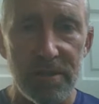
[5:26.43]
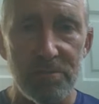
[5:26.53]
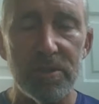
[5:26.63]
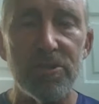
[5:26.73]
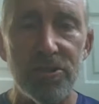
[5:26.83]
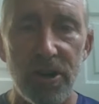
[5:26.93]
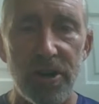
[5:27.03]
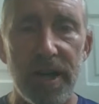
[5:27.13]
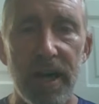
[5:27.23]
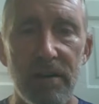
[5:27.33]
But
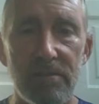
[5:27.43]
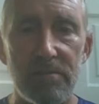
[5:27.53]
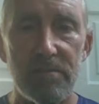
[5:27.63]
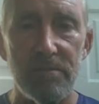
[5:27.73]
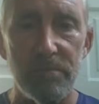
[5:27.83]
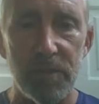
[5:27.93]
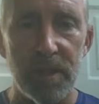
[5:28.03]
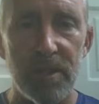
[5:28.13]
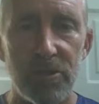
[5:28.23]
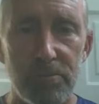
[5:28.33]
start out
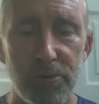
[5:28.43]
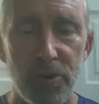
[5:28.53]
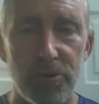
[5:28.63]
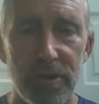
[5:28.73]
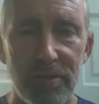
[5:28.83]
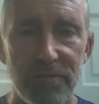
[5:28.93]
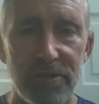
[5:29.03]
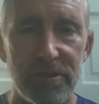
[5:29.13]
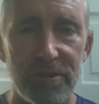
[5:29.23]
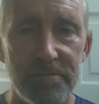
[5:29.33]
getting your protein
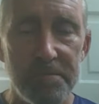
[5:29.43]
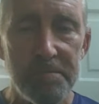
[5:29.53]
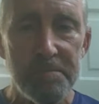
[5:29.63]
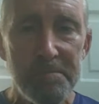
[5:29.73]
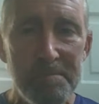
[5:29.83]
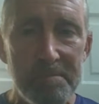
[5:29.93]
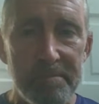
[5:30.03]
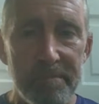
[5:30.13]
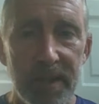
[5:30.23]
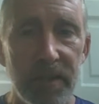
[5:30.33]
first.
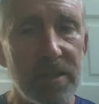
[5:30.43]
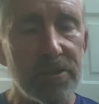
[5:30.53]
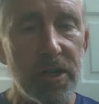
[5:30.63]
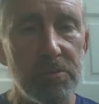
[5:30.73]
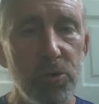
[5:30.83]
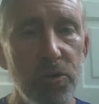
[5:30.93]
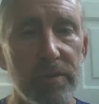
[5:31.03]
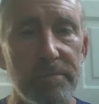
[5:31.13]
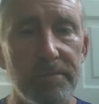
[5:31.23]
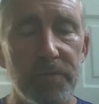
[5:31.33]
And then start
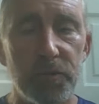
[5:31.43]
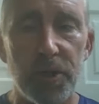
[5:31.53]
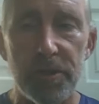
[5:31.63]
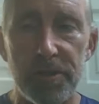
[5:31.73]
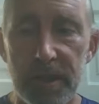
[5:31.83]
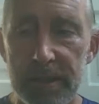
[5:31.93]
moving. Start